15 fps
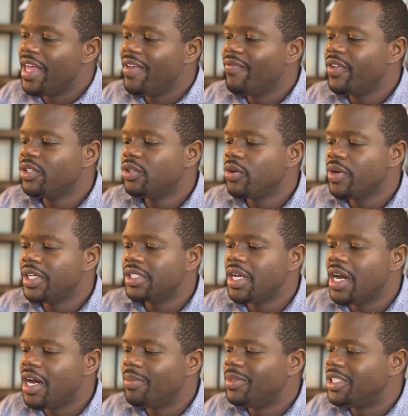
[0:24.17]
inventory is
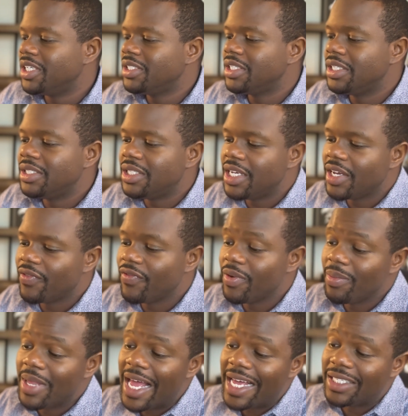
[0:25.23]
up just a tick
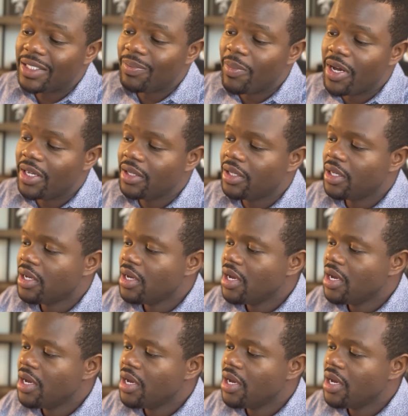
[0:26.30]
from last month